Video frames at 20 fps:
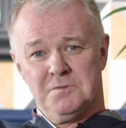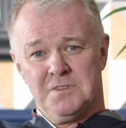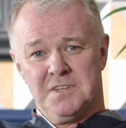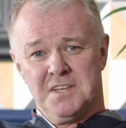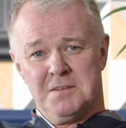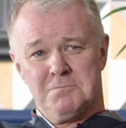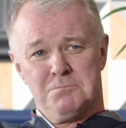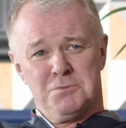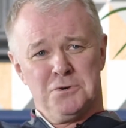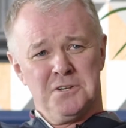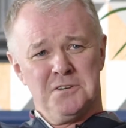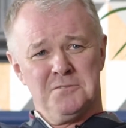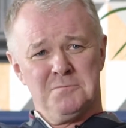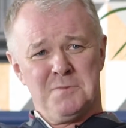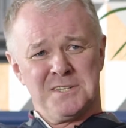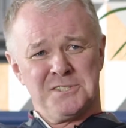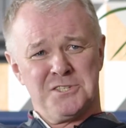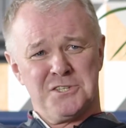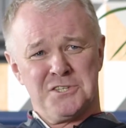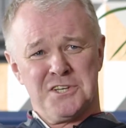the pull of
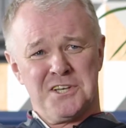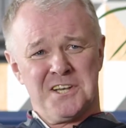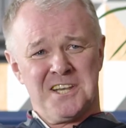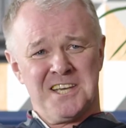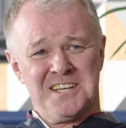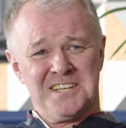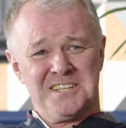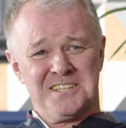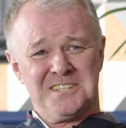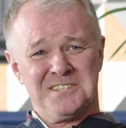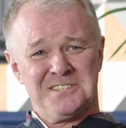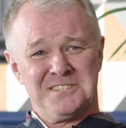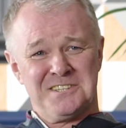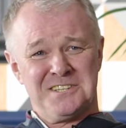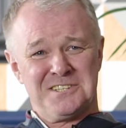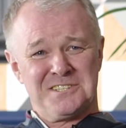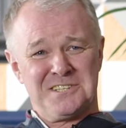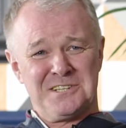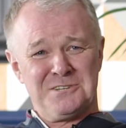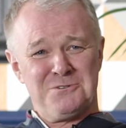Manchester United
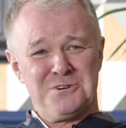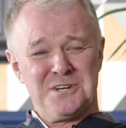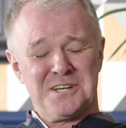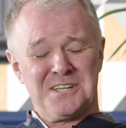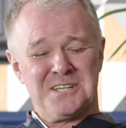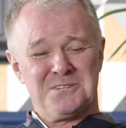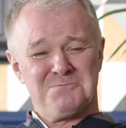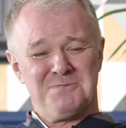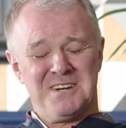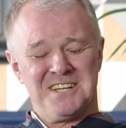is still working its